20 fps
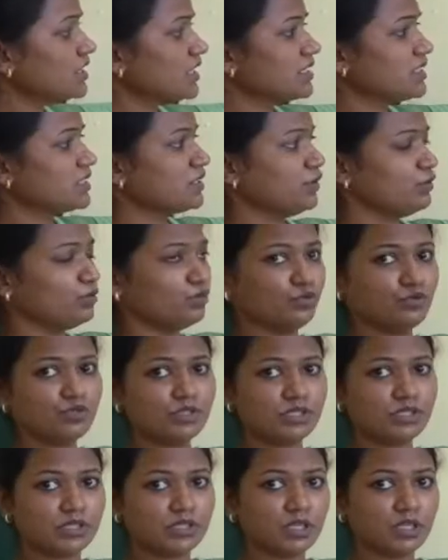is
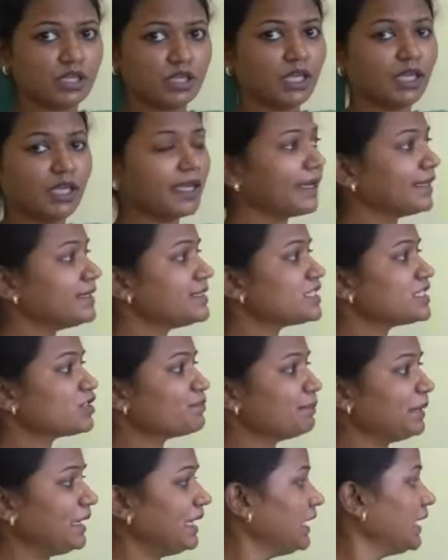used in
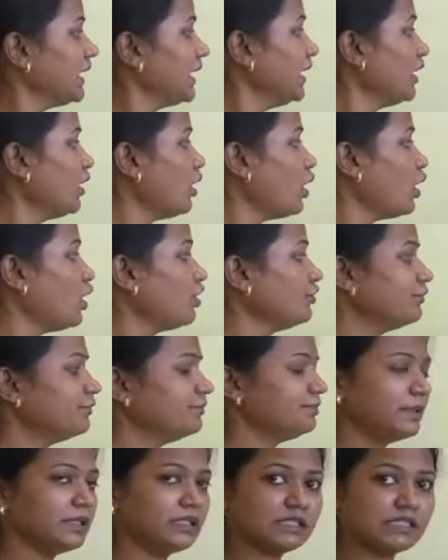speaking of
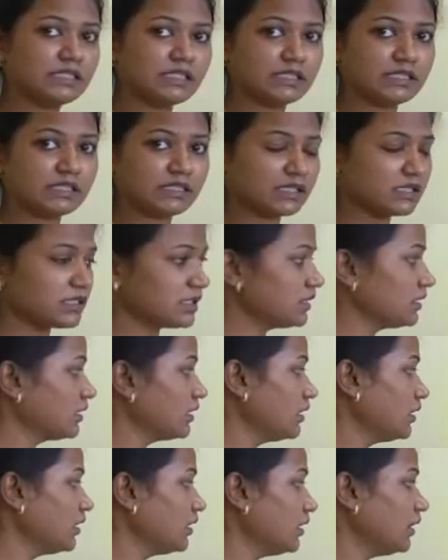persons.
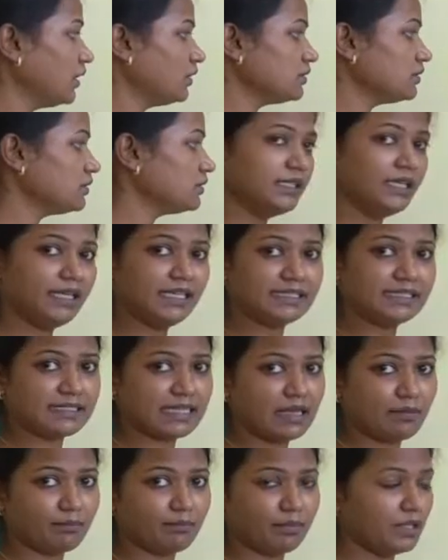Now see the
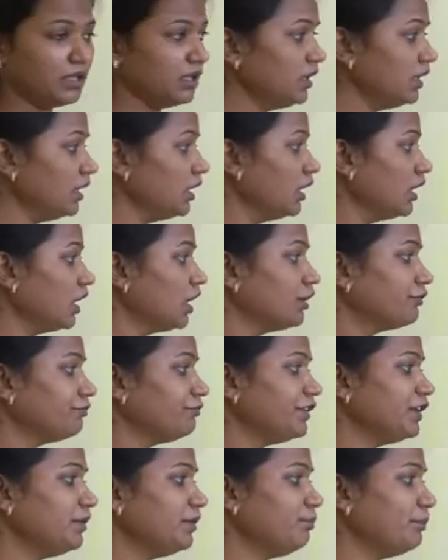example.
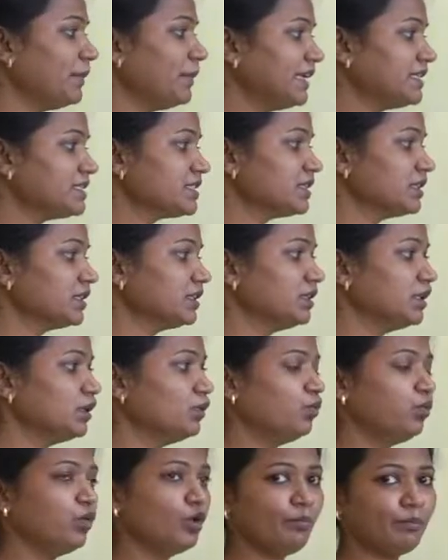We met the
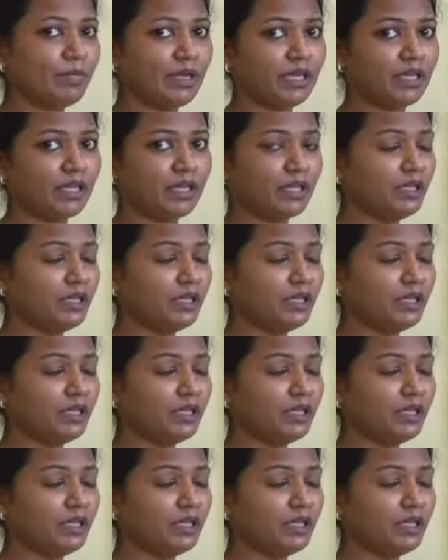woman